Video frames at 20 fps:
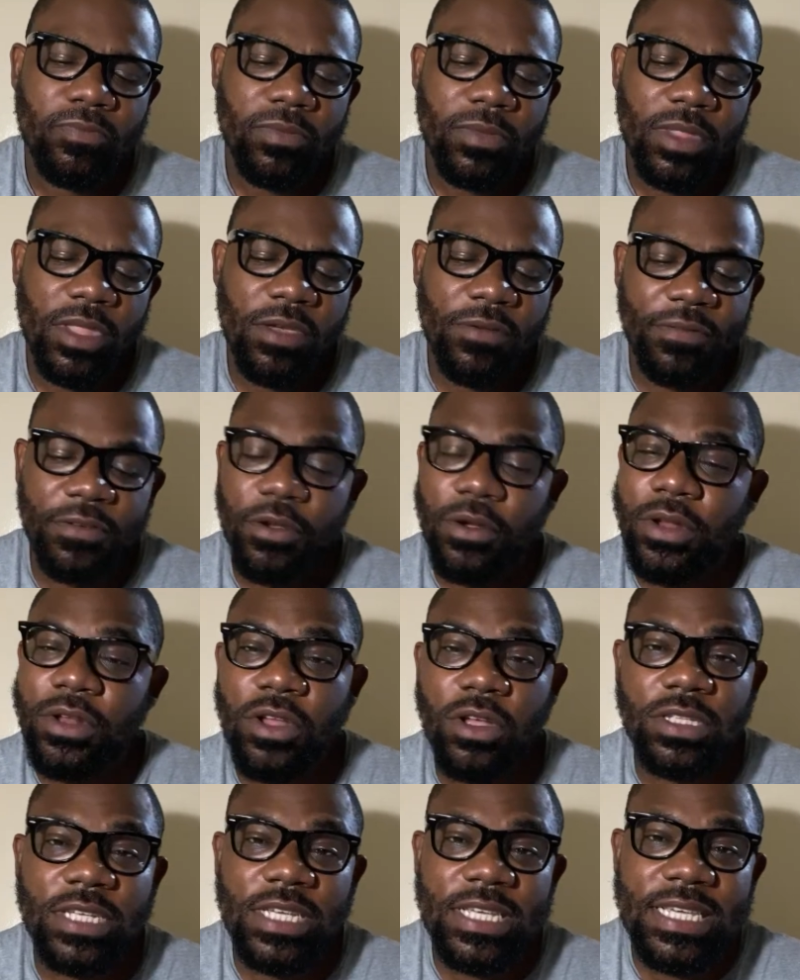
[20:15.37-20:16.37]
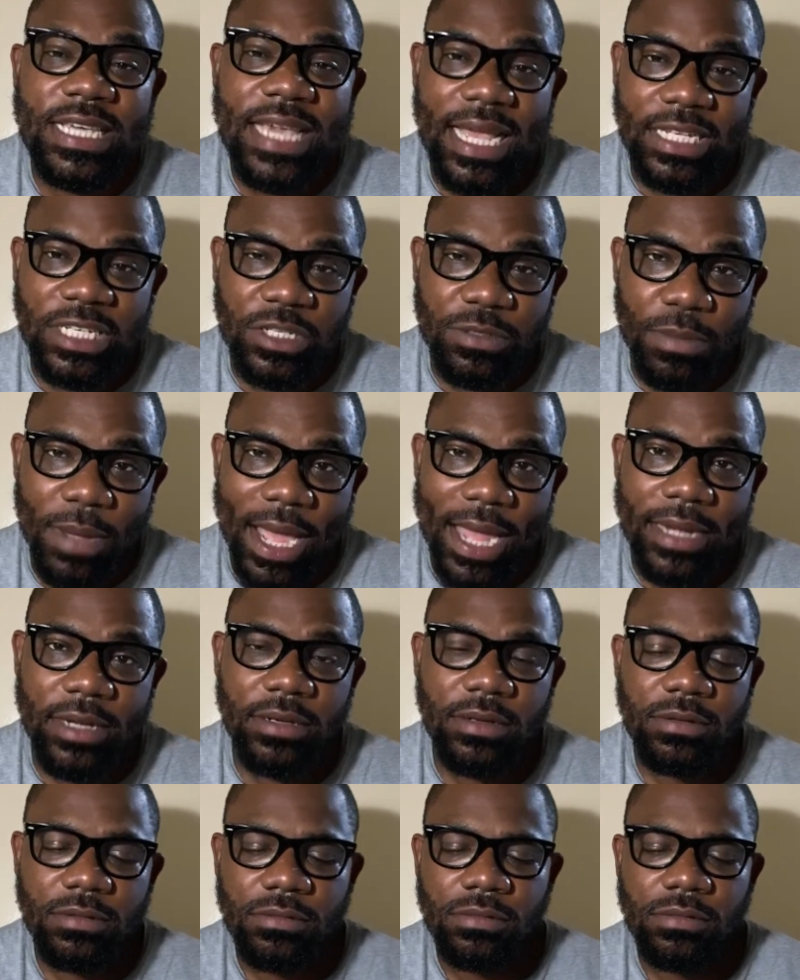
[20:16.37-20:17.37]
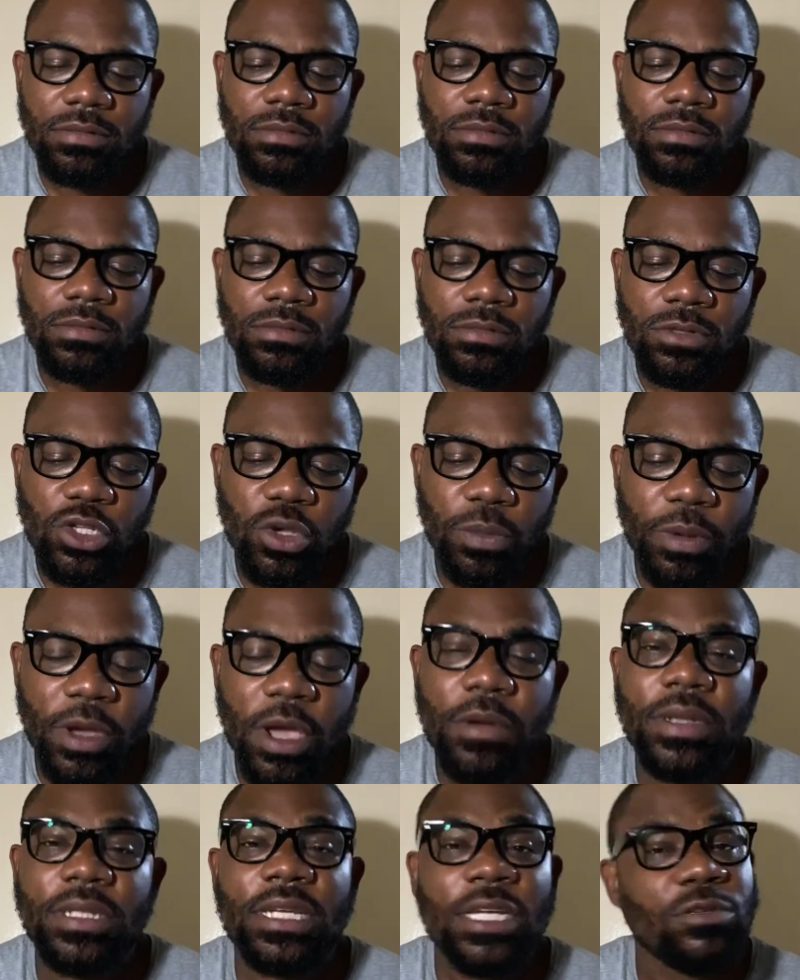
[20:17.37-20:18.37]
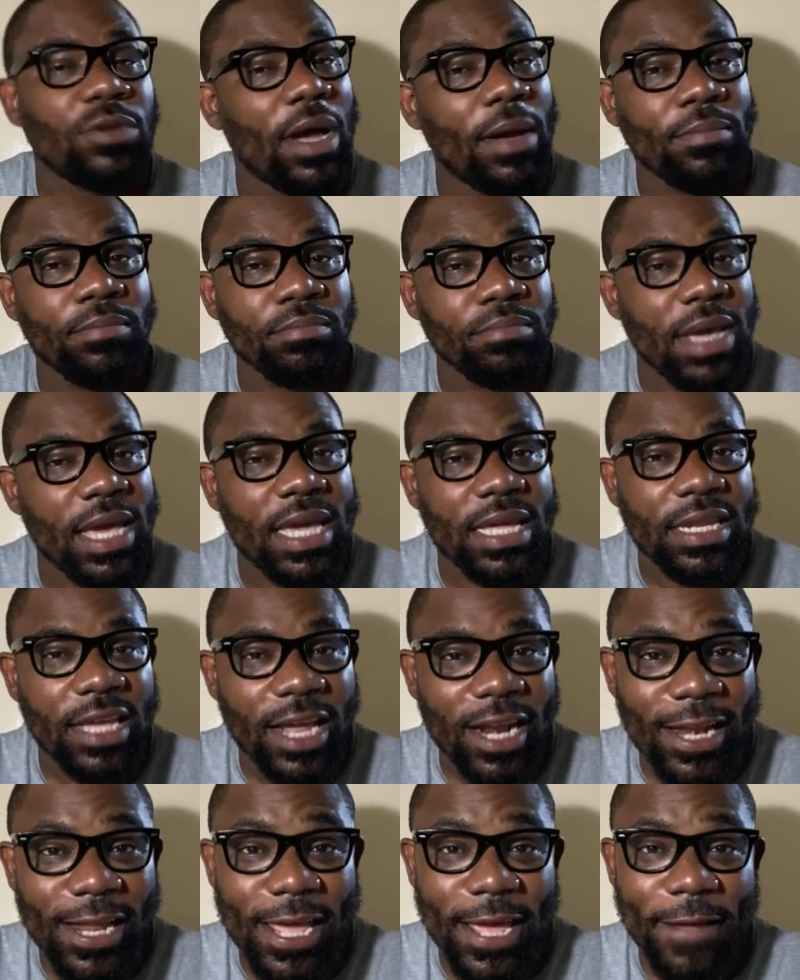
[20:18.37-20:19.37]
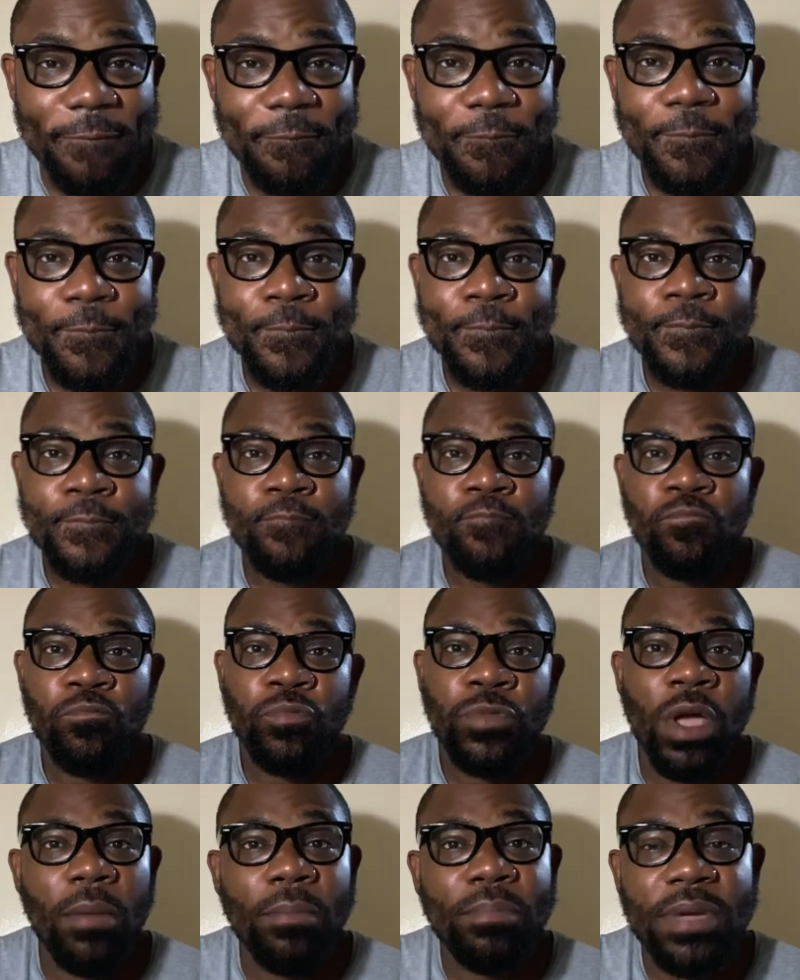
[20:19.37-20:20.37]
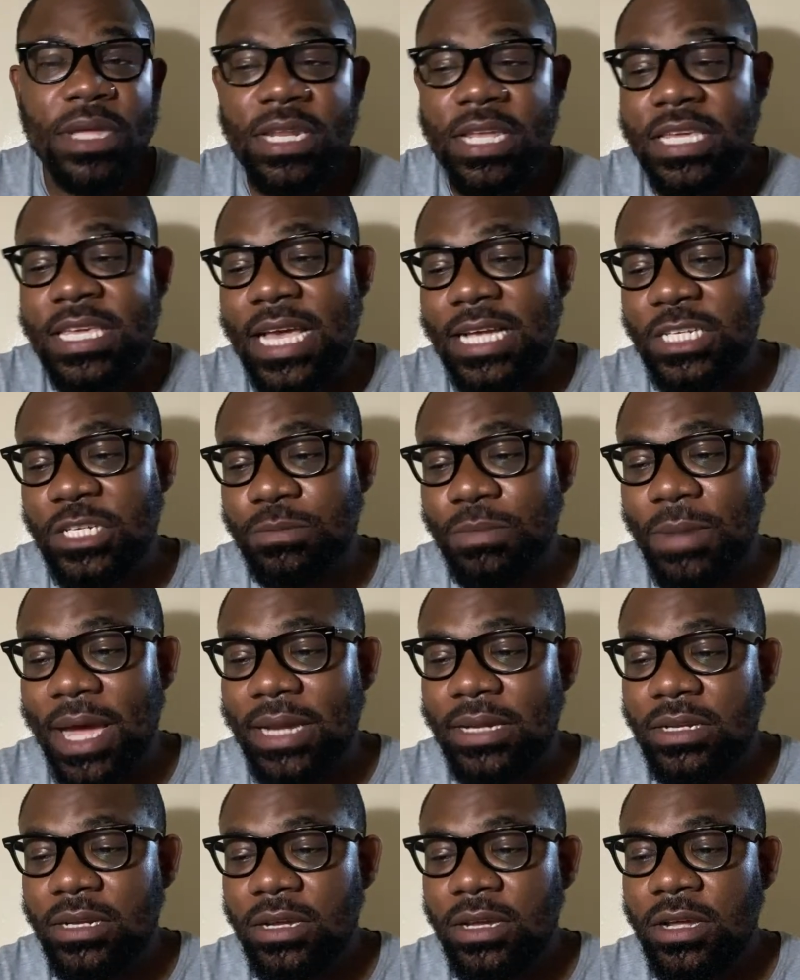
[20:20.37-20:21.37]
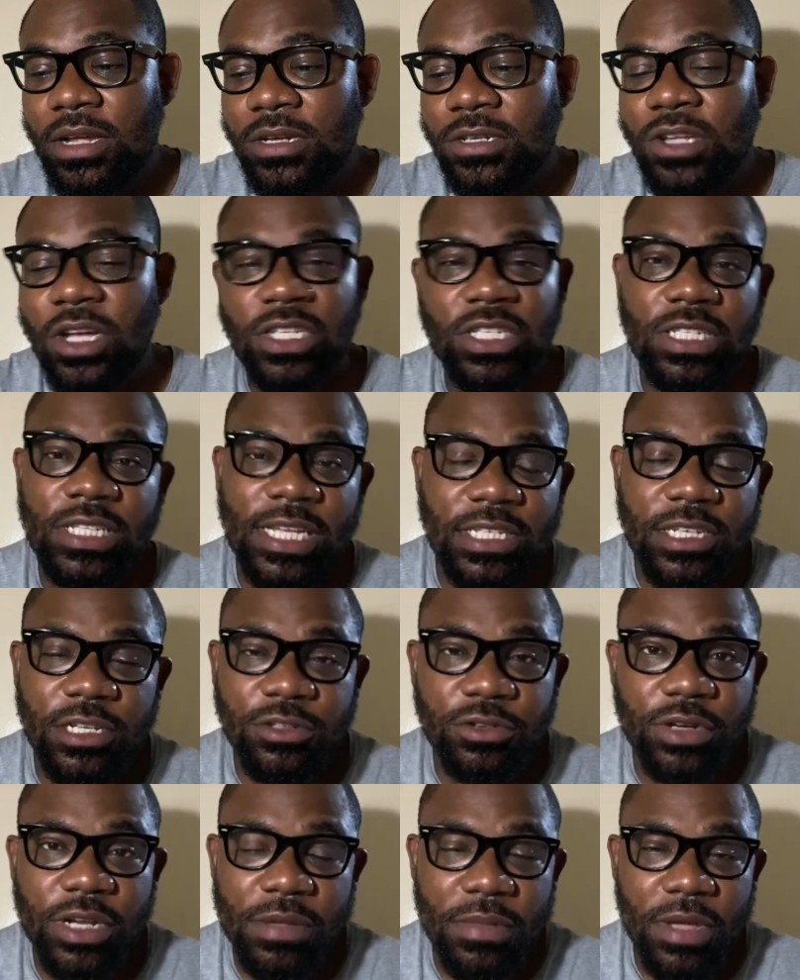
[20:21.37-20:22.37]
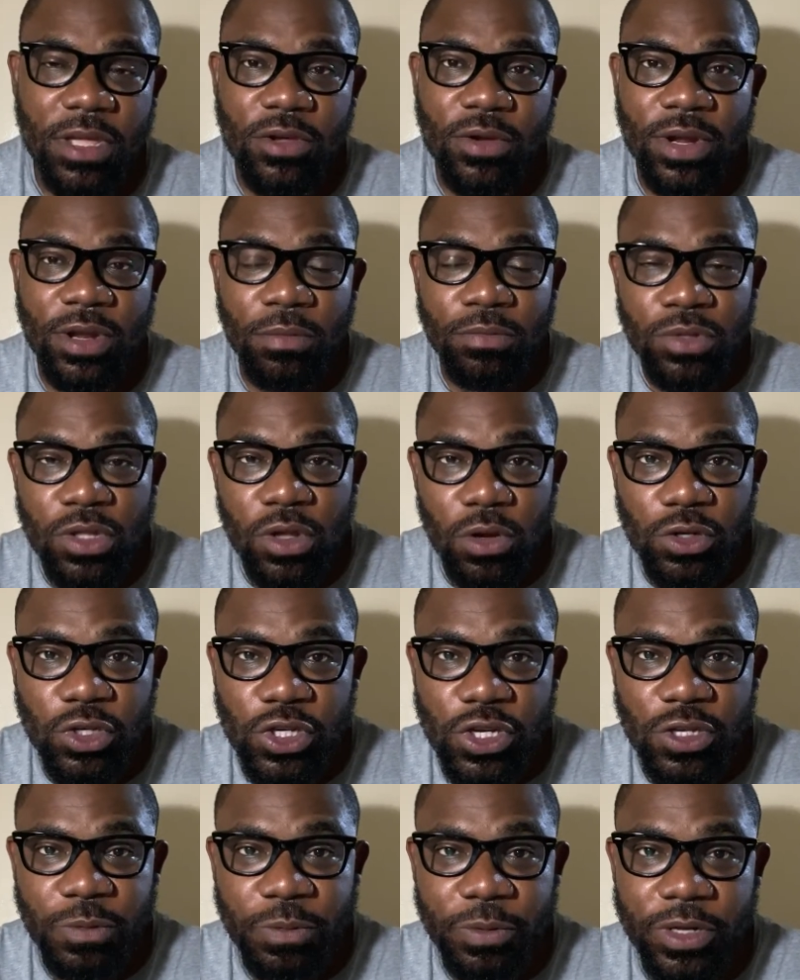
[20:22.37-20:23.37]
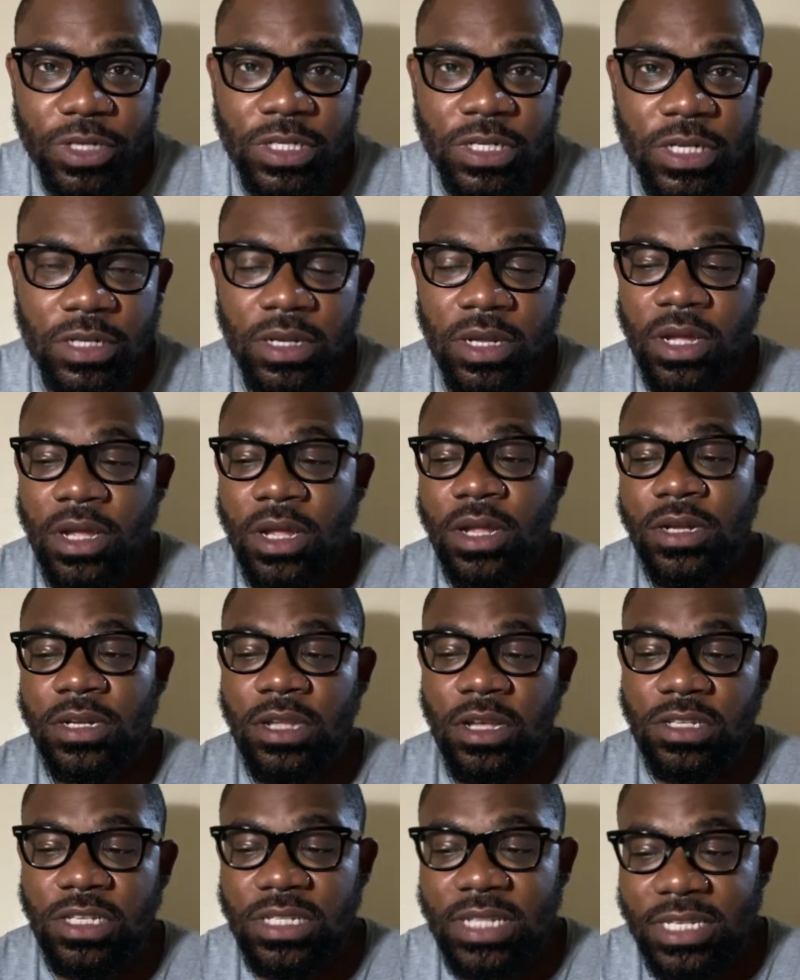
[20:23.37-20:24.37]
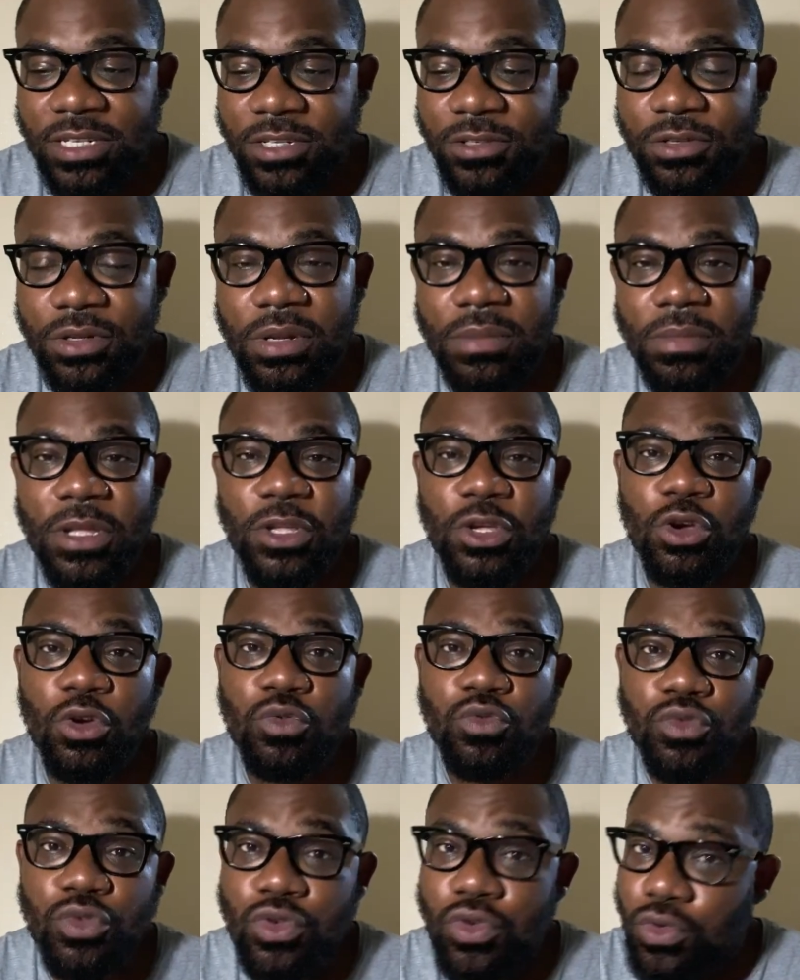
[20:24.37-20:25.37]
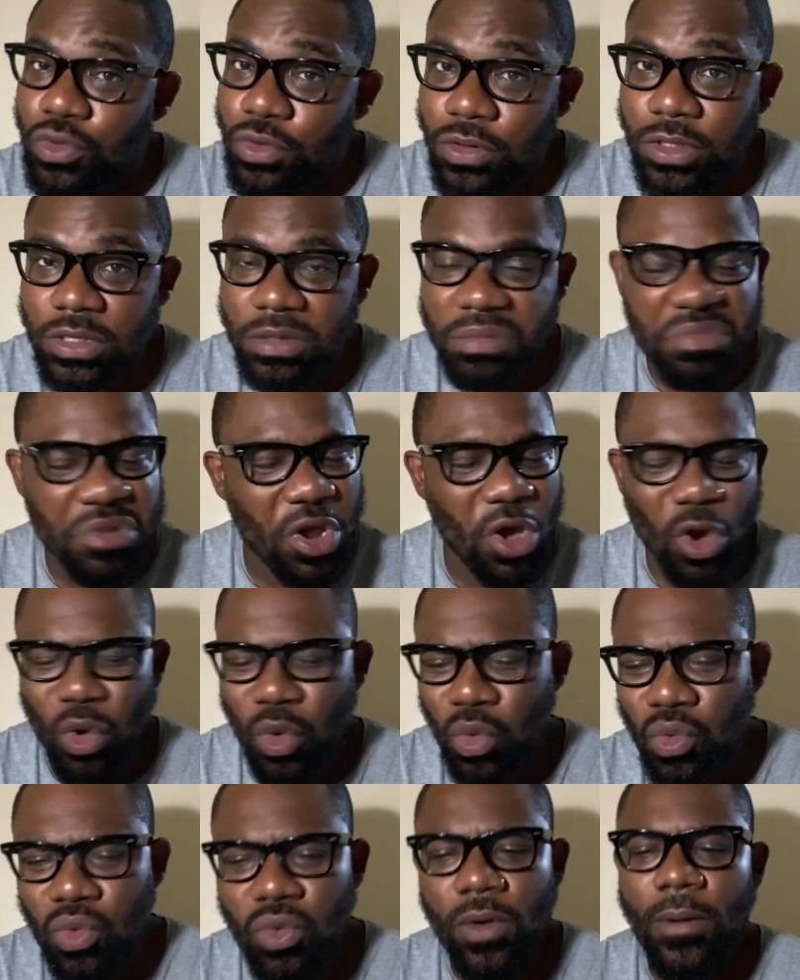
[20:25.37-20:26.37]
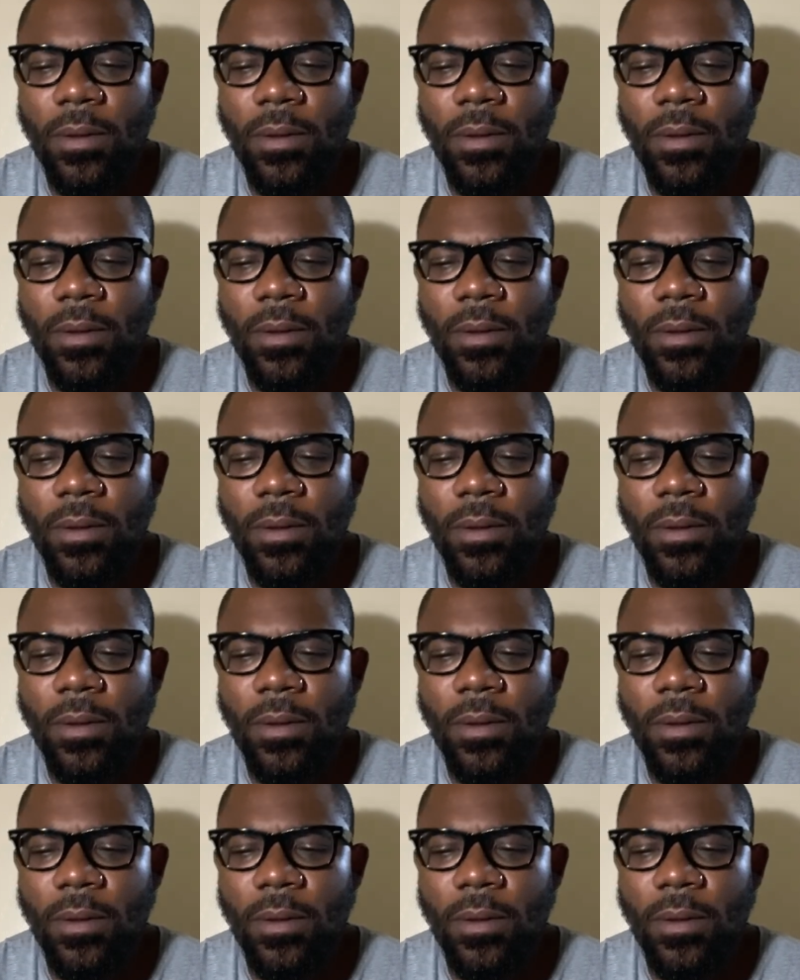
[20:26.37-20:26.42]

If you're not a yes man to your parents, that's why I'm making it clear. Not being a yes man doesn't necessarily mean you're an obnoxious person, doesn't necessarily mean you're rude. No,